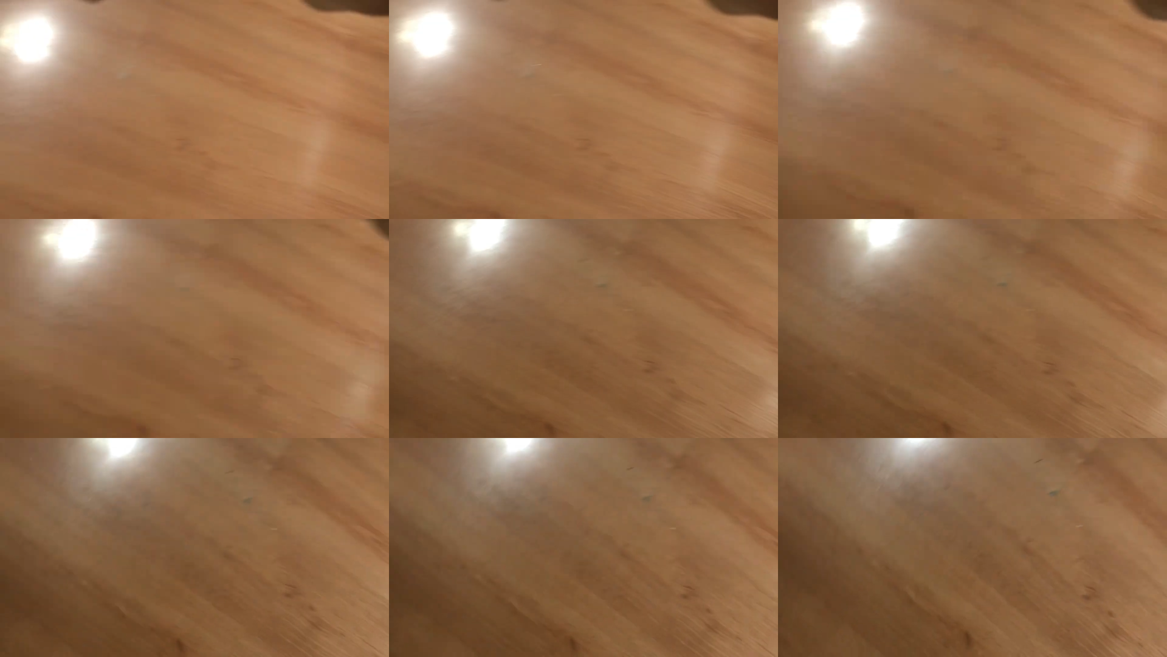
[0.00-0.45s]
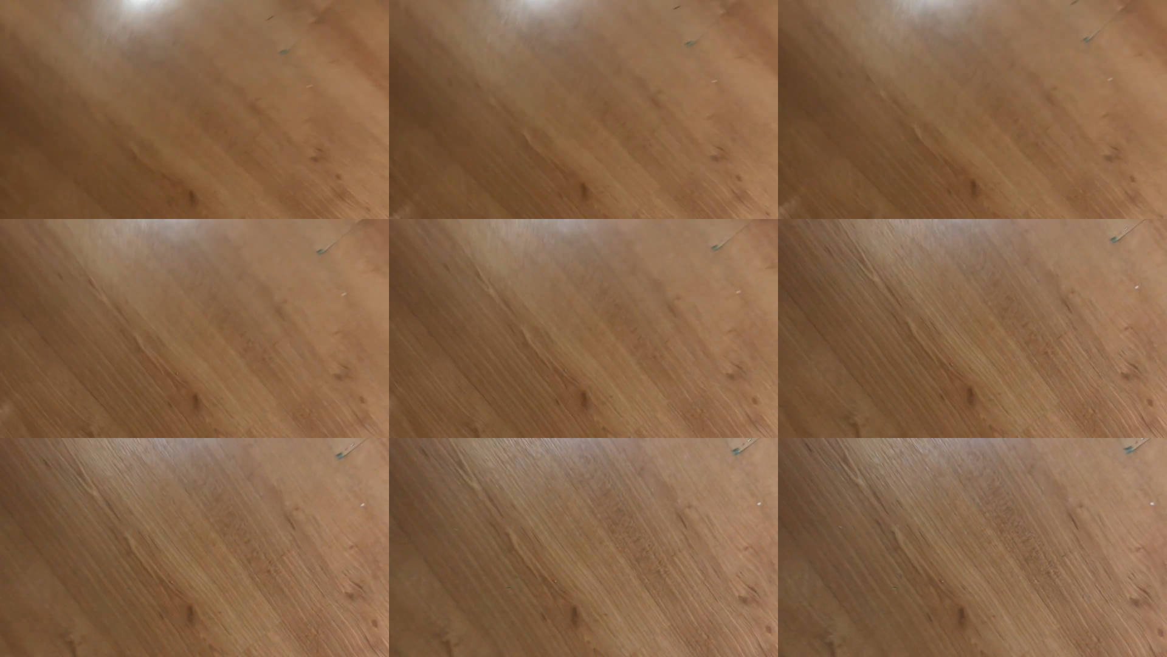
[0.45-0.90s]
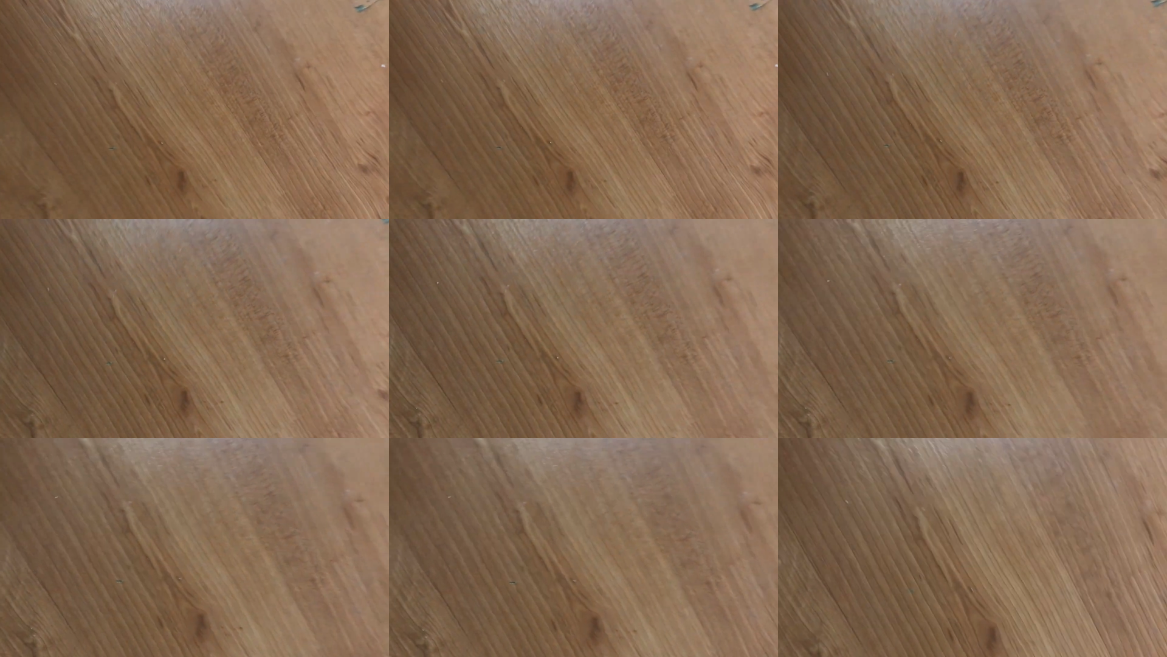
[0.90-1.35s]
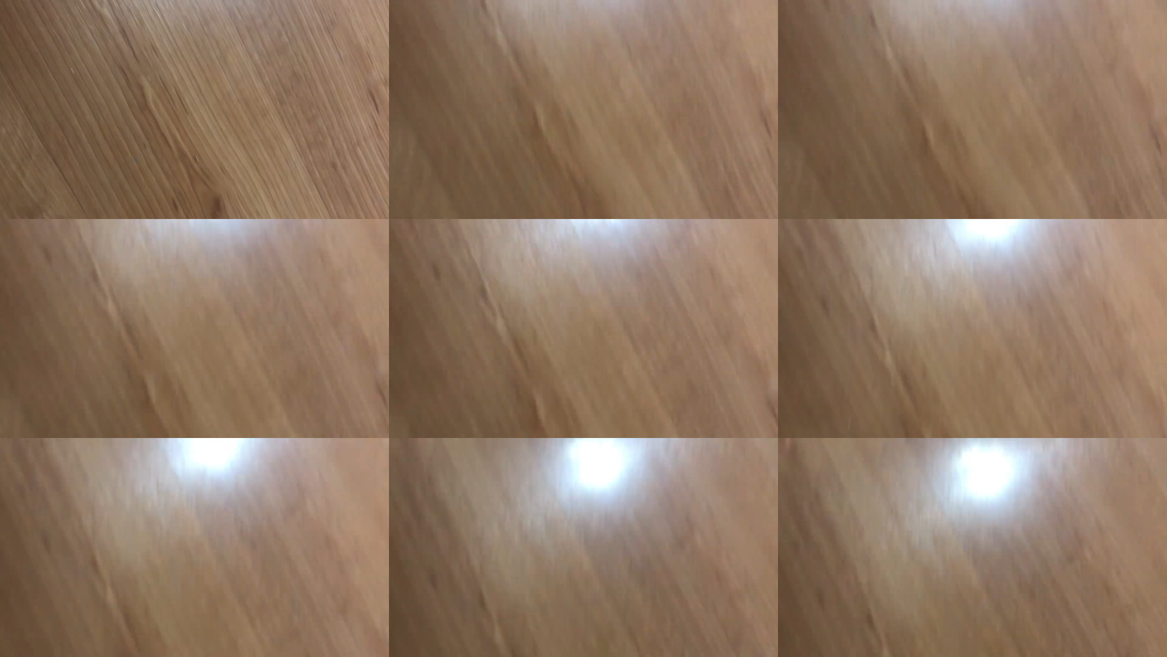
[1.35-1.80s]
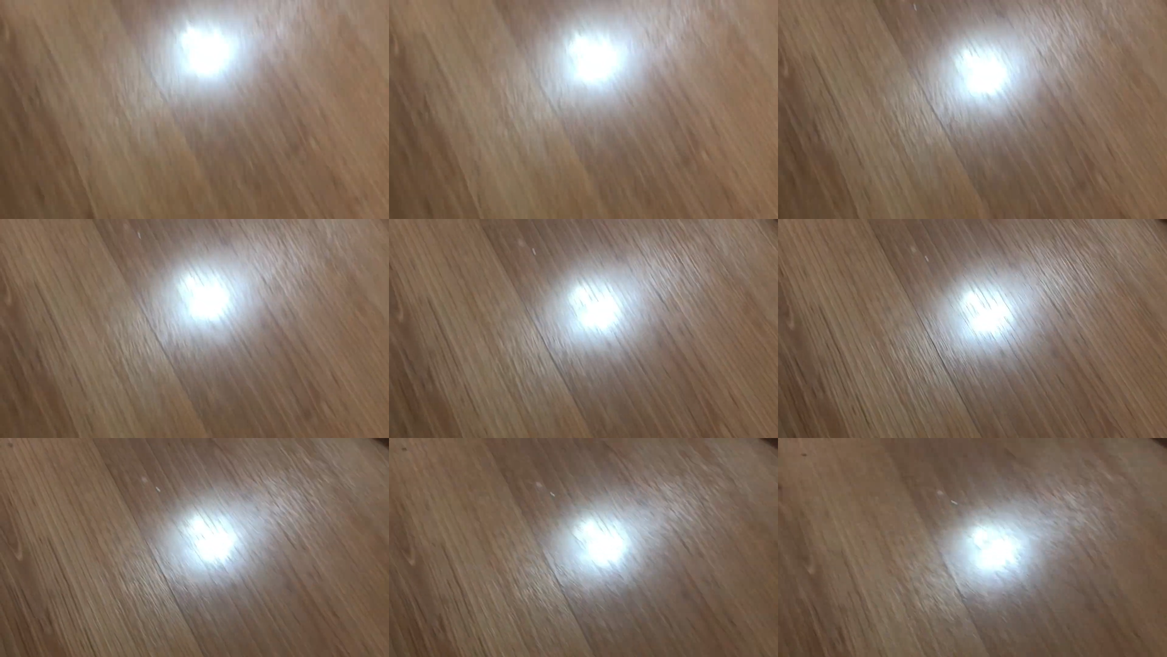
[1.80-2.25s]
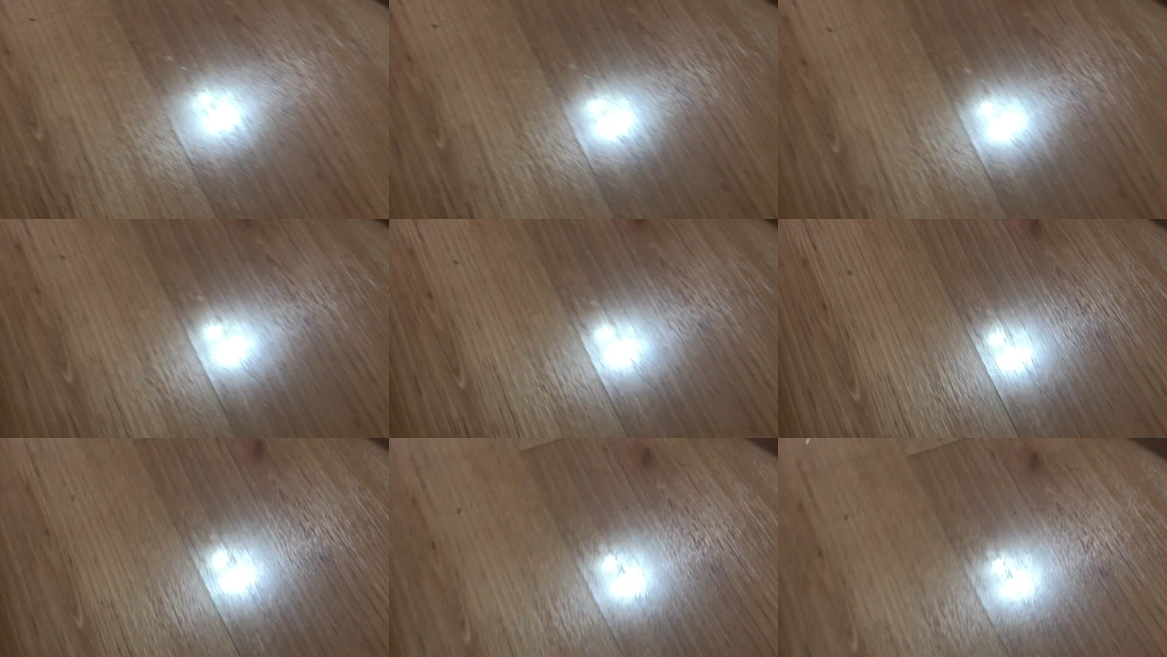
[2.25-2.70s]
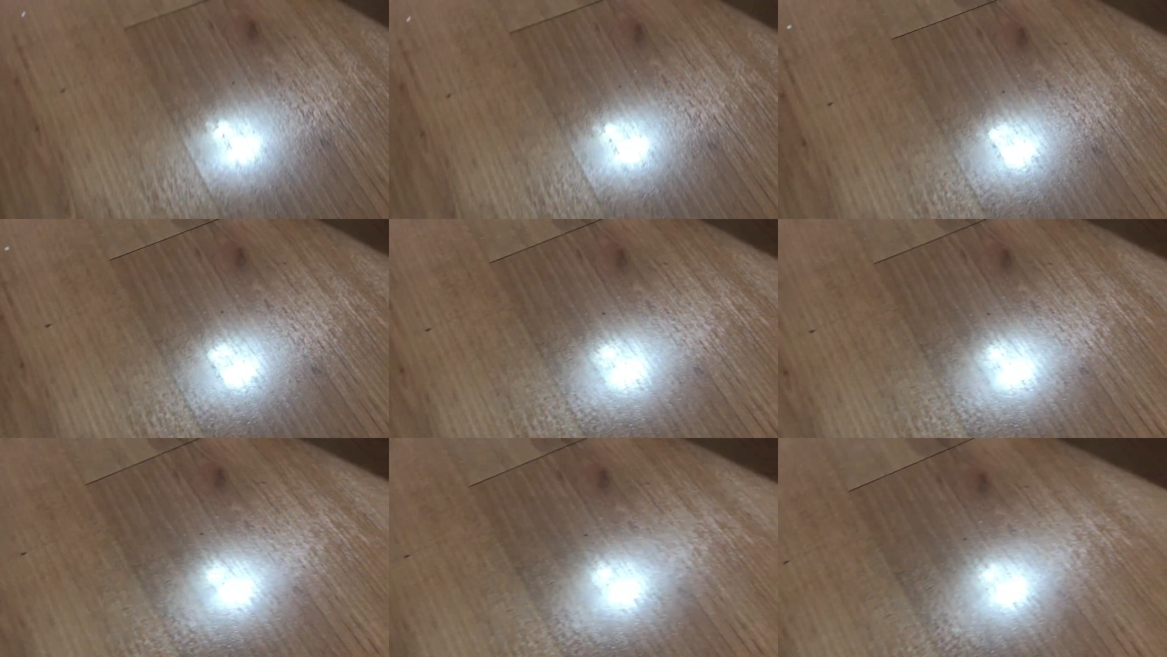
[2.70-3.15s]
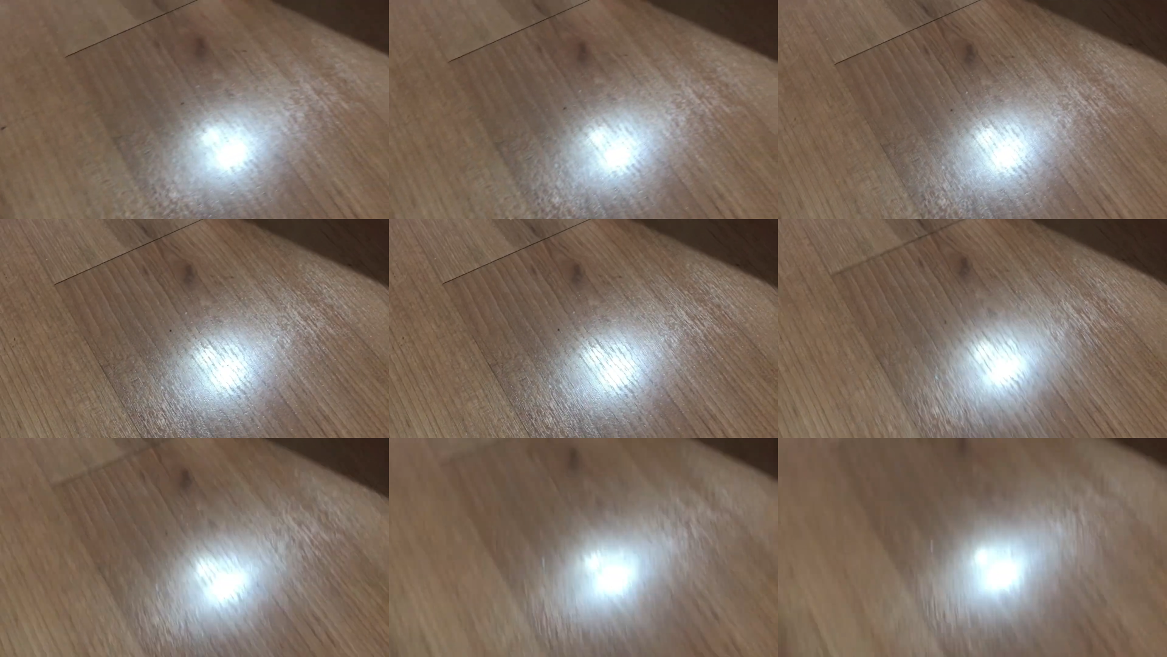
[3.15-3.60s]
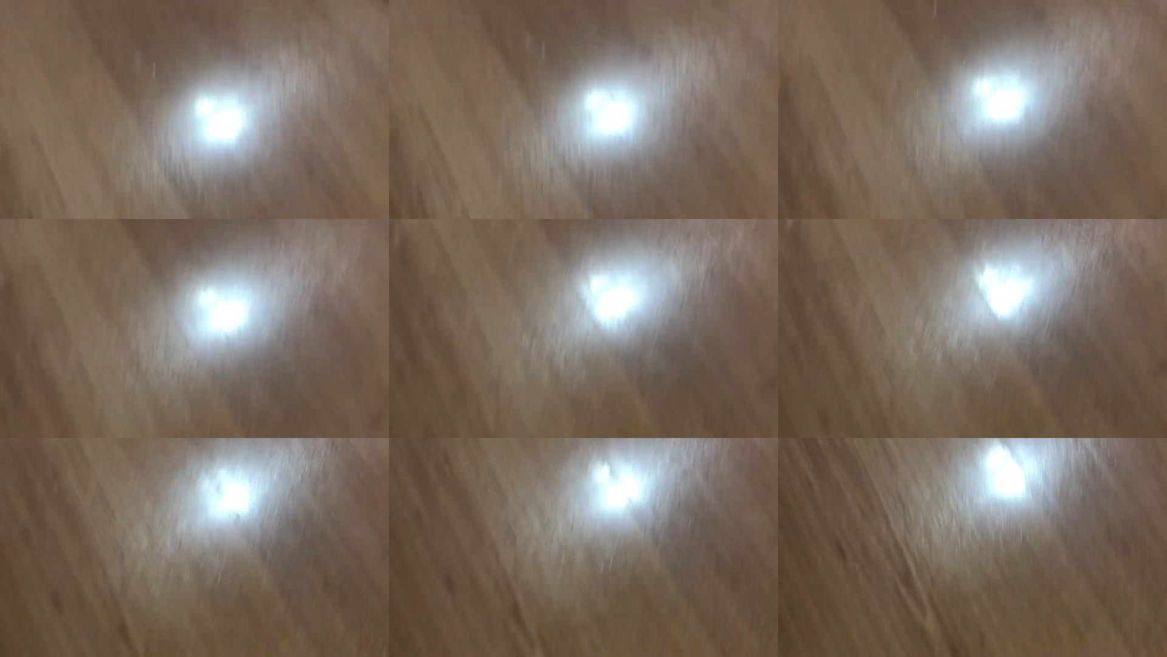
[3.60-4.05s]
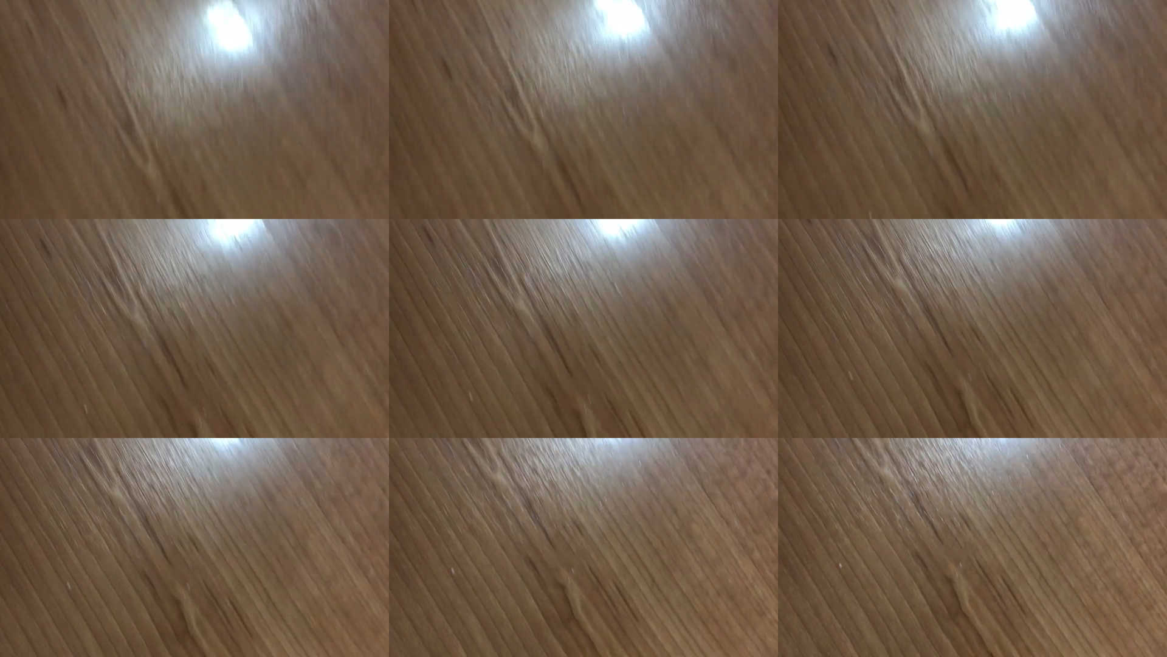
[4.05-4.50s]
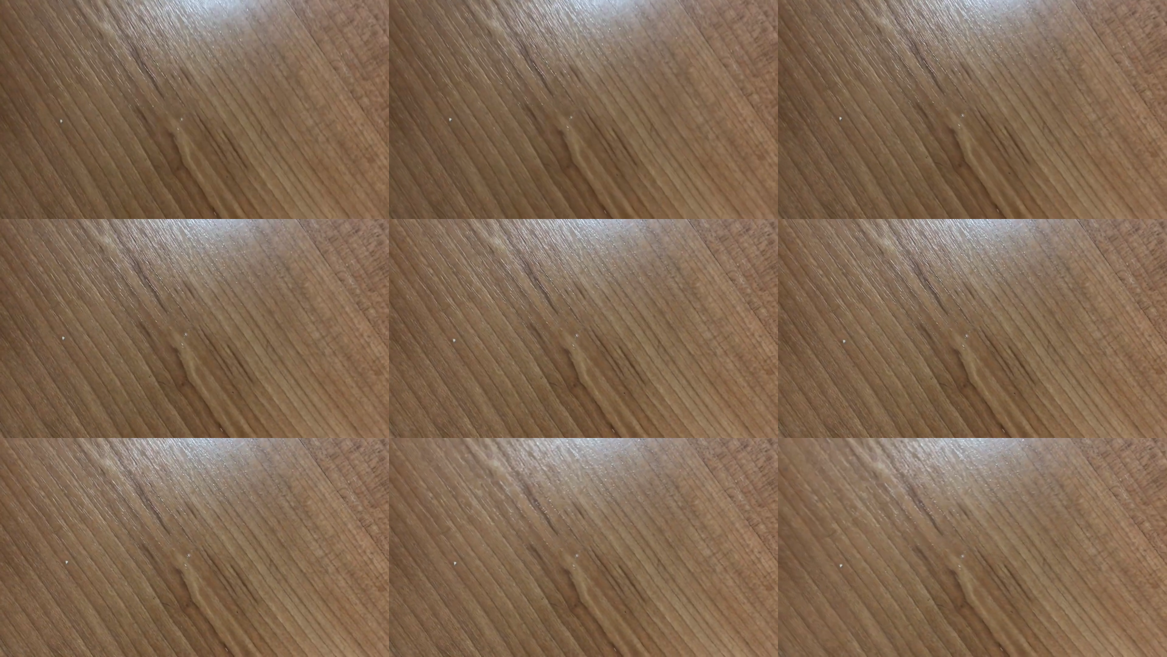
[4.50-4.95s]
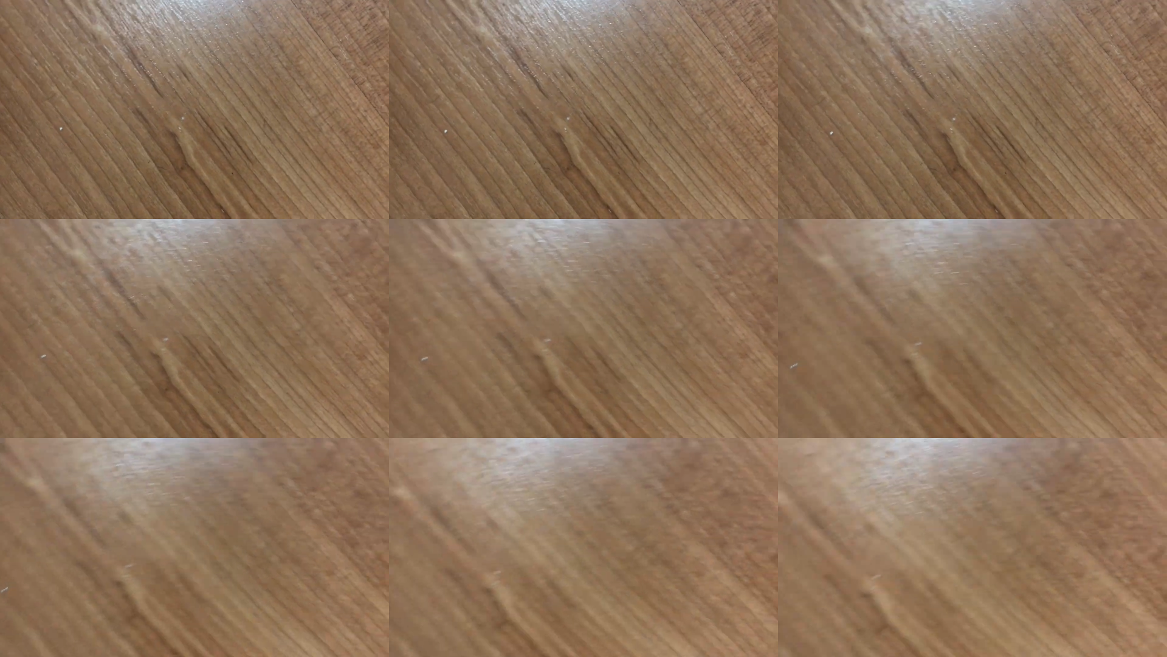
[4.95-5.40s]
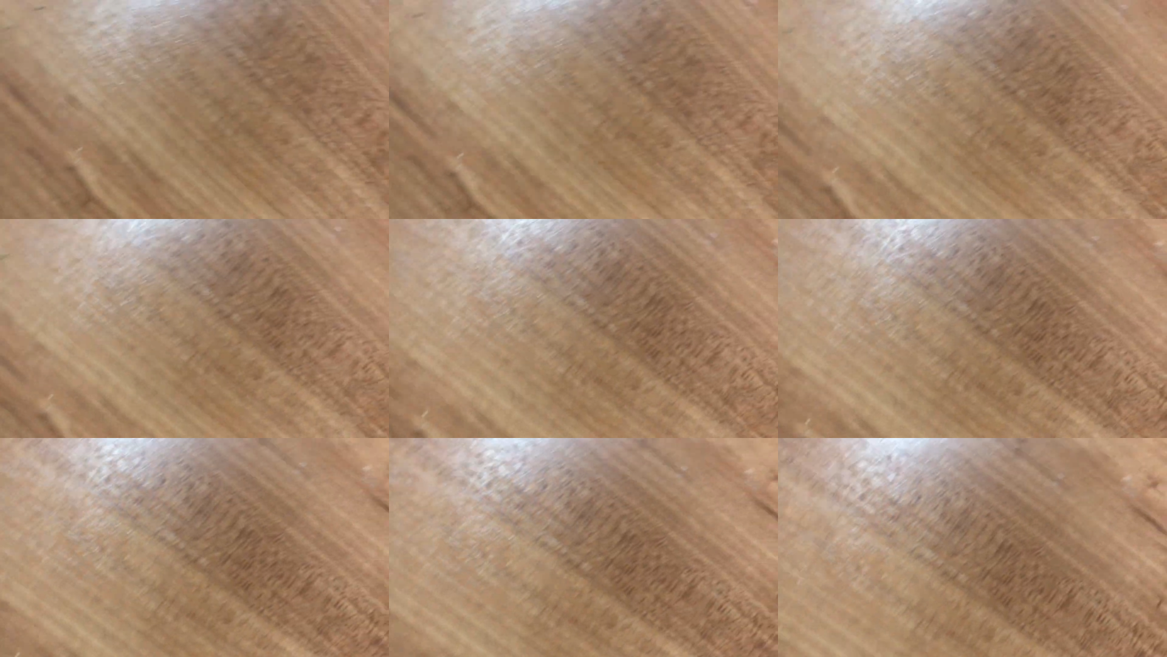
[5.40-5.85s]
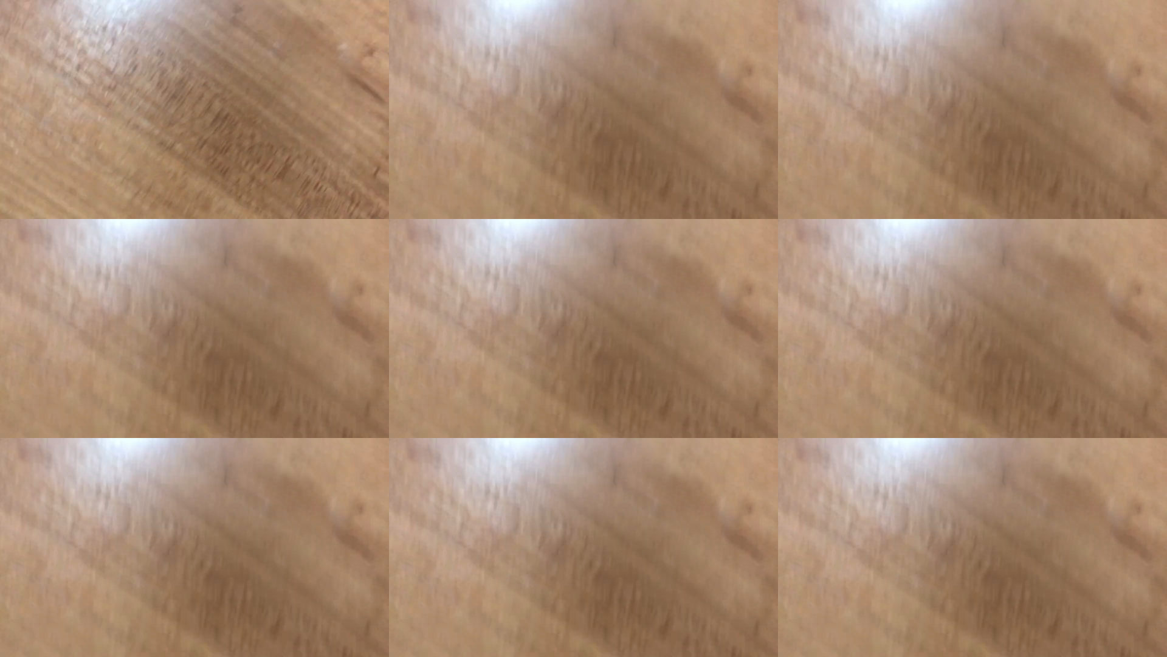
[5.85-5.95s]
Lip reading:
[unreadable: no face in view]